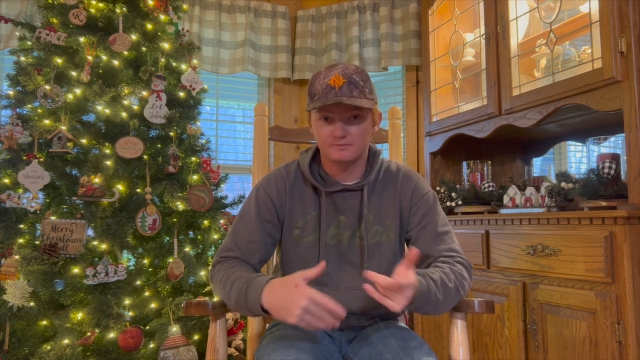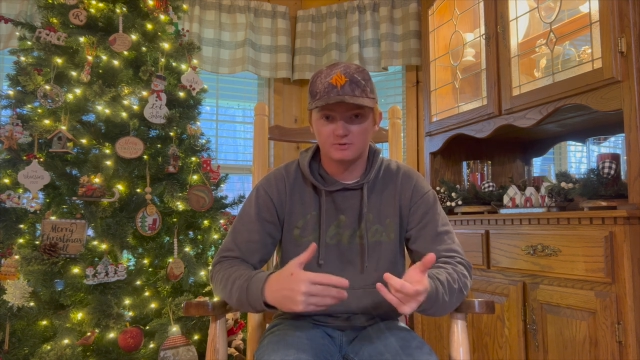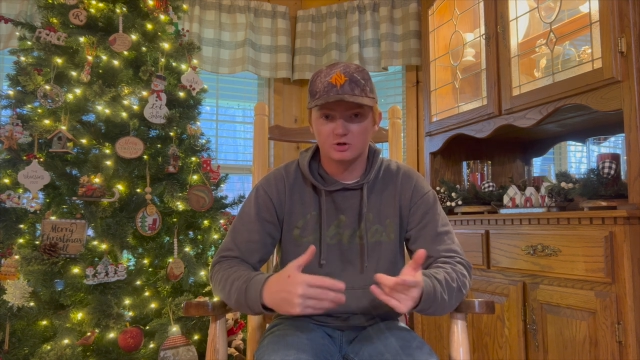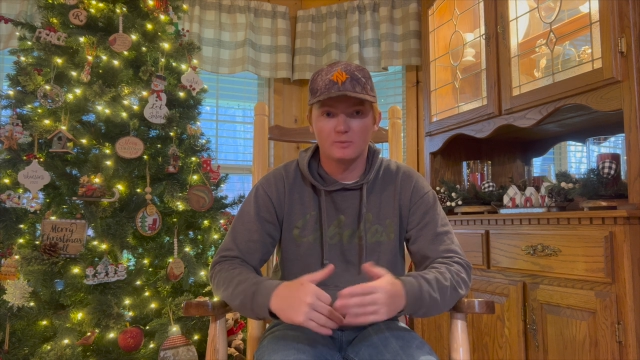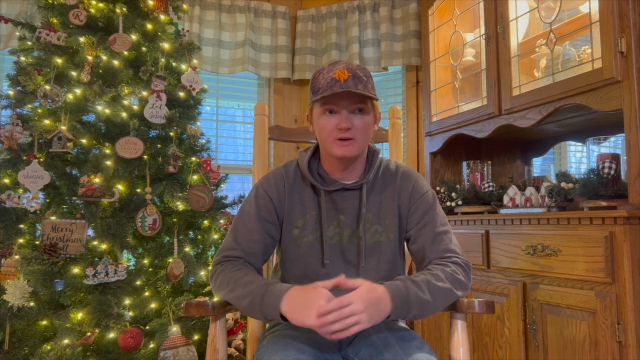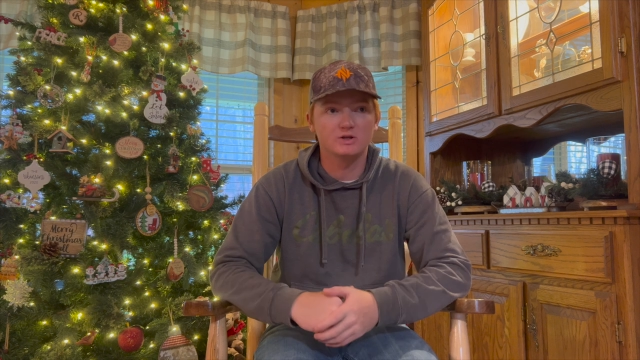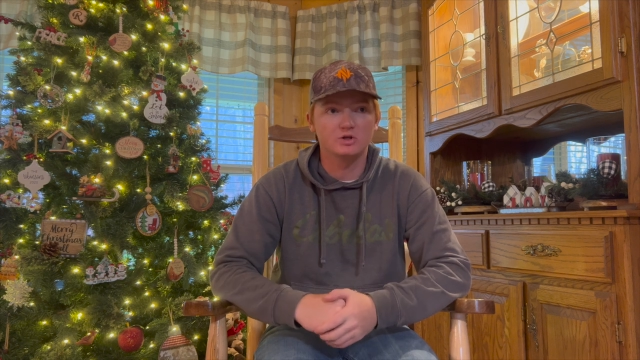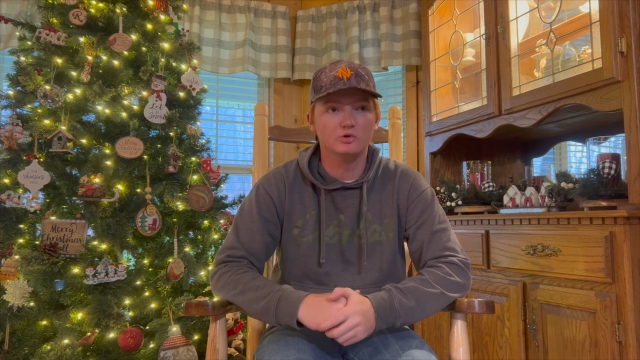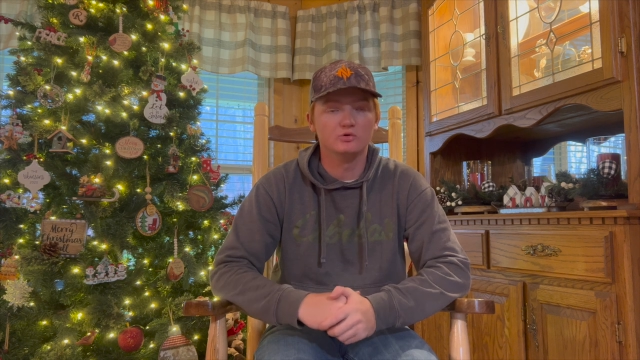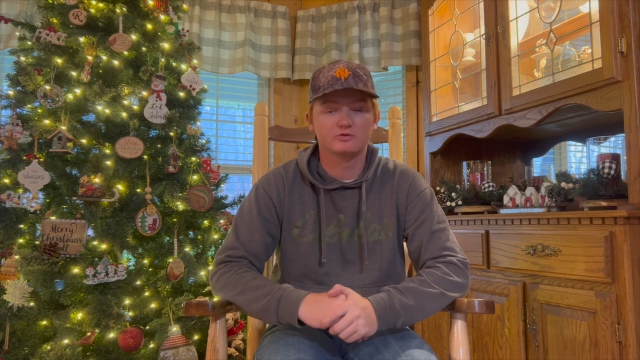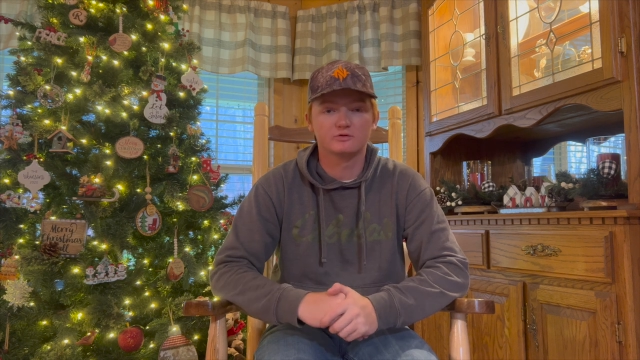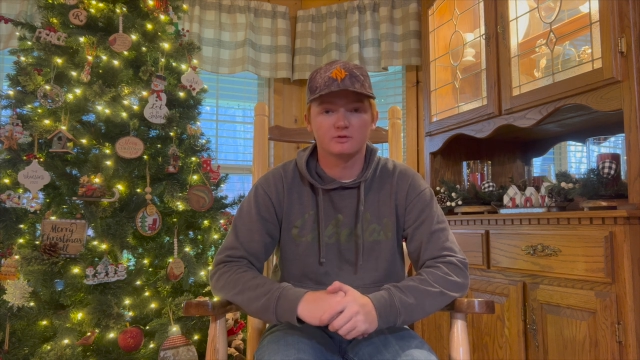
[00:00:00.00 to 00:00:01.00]
you know, been
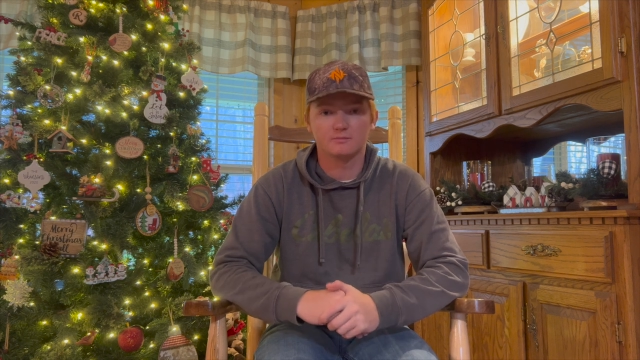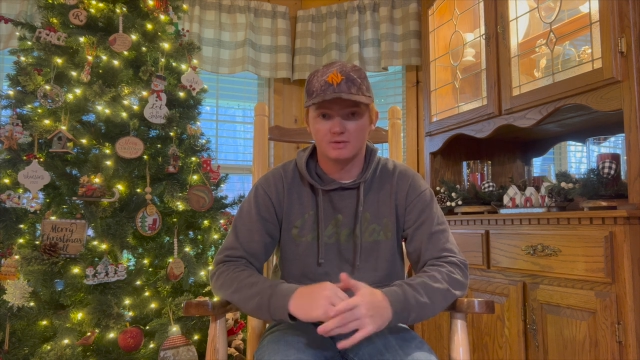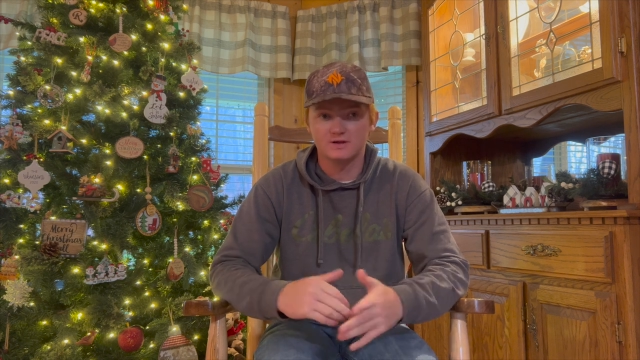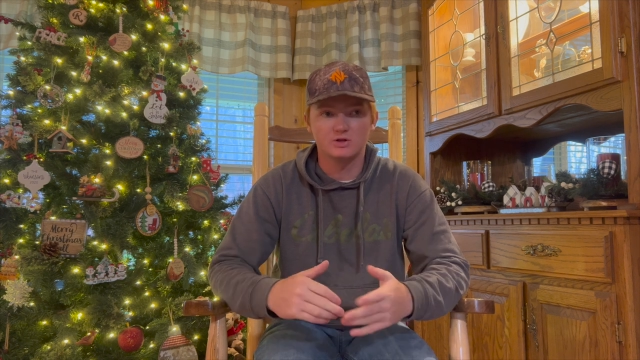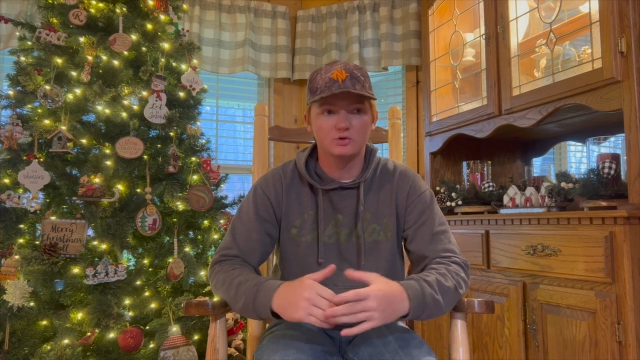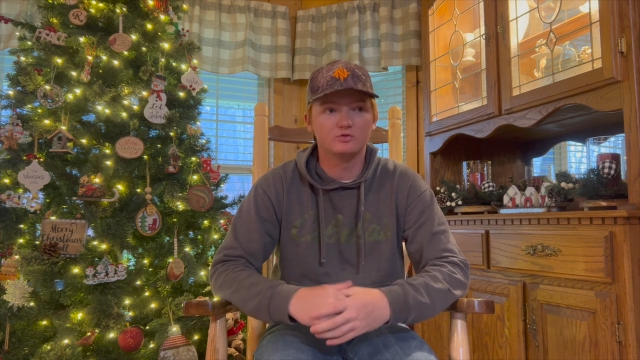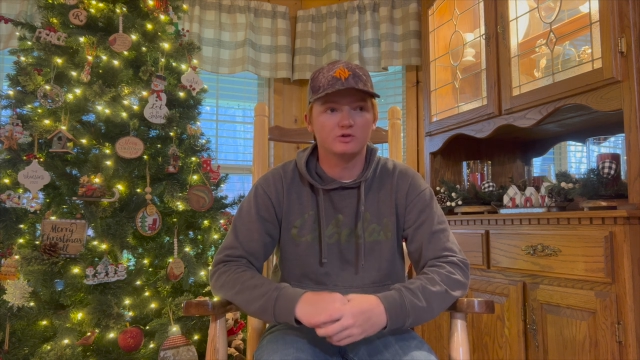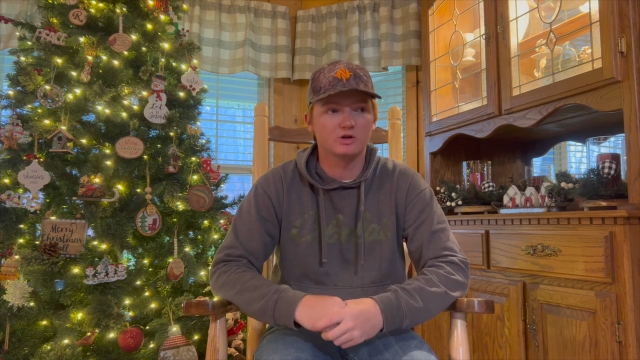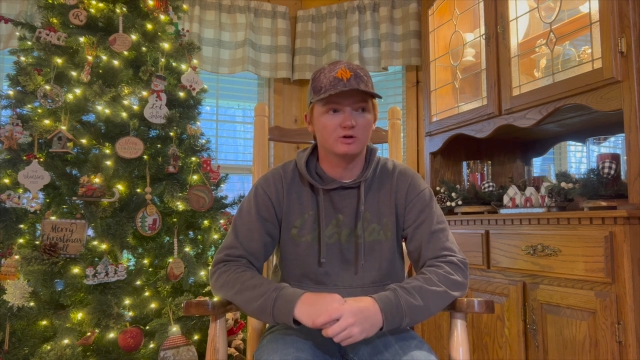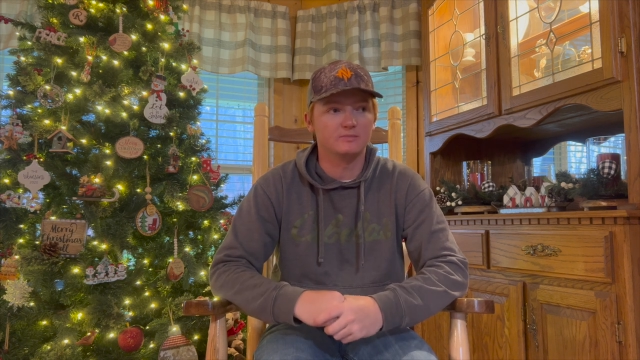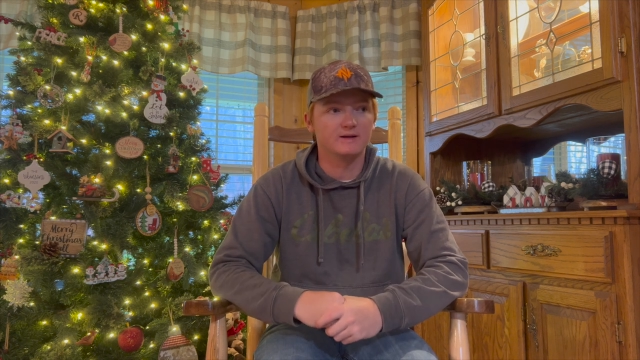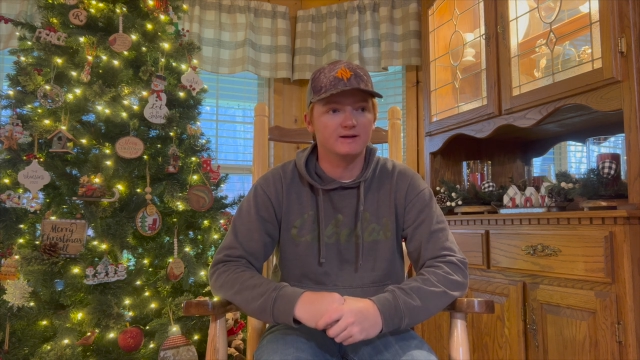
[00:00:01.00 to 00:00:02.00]
used a
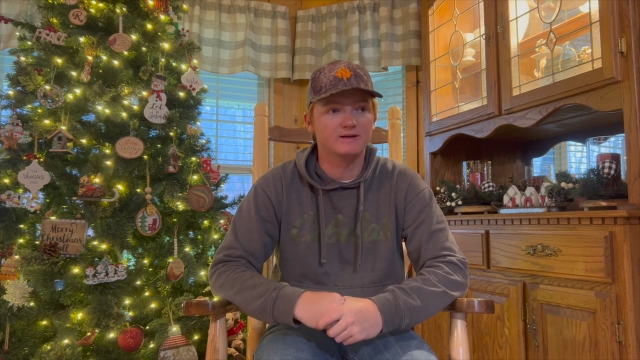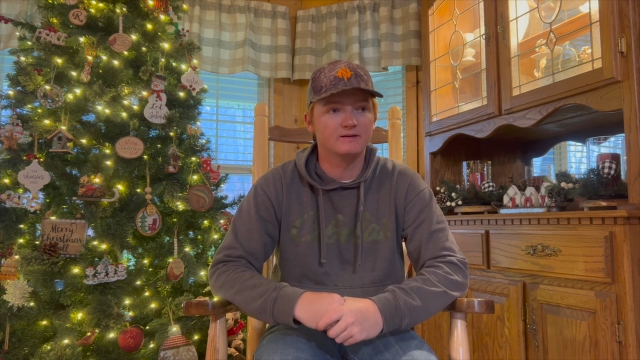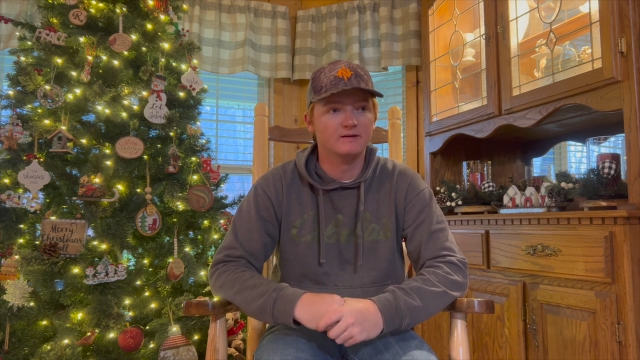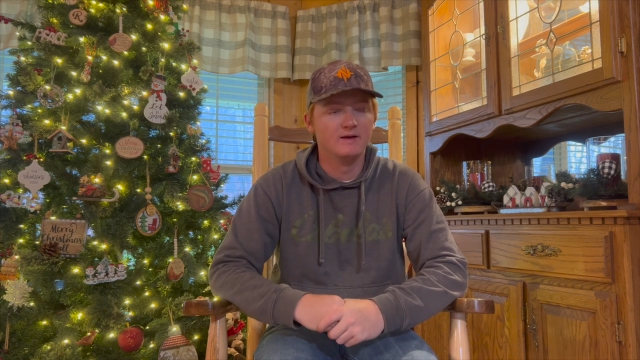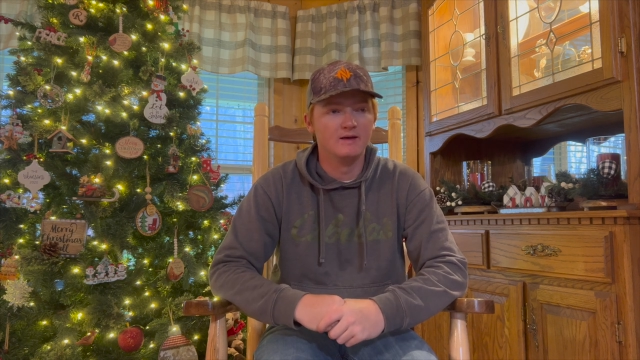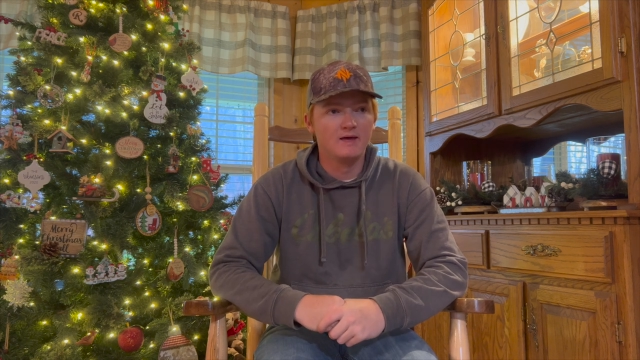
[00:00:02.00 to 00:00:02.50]
good bit.